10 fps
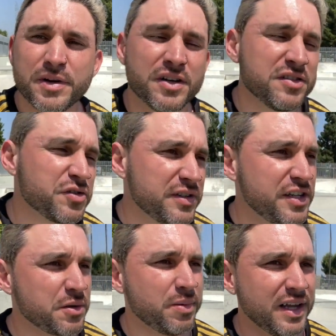in a
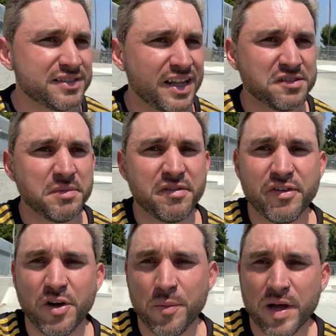strategic place that lets me
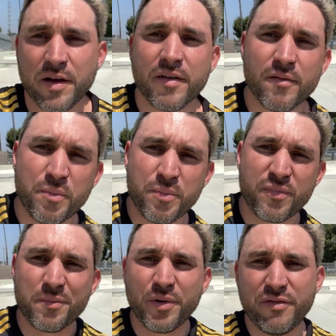film
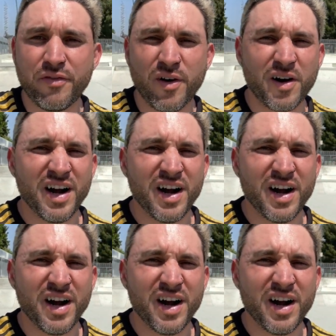from pretty far.